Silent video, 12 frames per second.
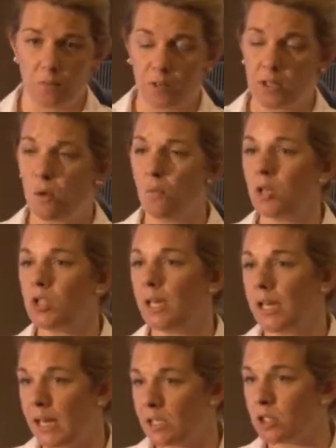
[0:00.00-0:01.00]
We don't want you to
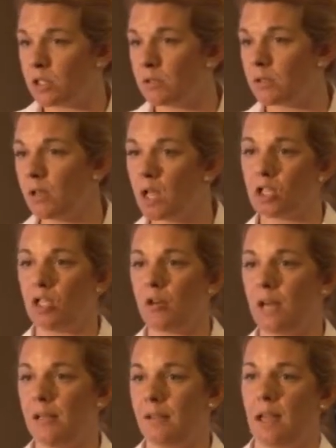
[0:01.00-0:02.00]
get your lunch
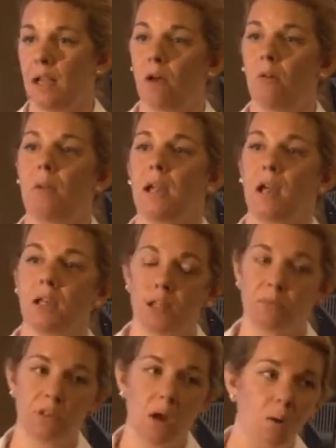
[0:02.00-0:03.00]
tray and think, oh my gosh,
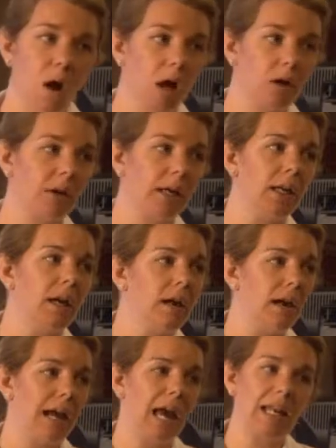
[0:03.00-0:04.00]
I'm so hungry.
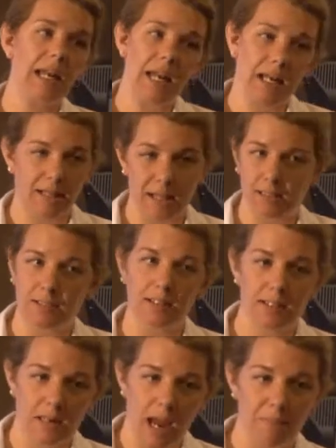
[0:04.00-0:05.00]
I hadn't had anything since
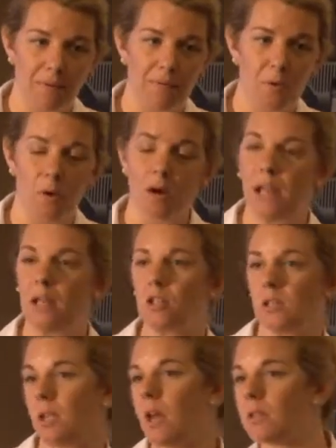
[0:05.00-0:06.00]
the night before, and
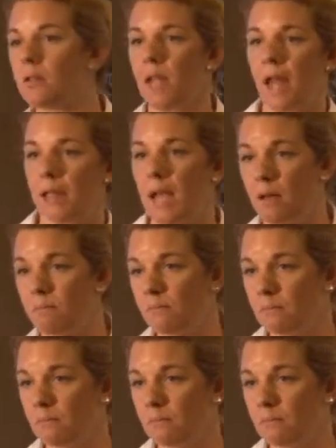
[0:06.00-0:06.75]
just guzzle that down.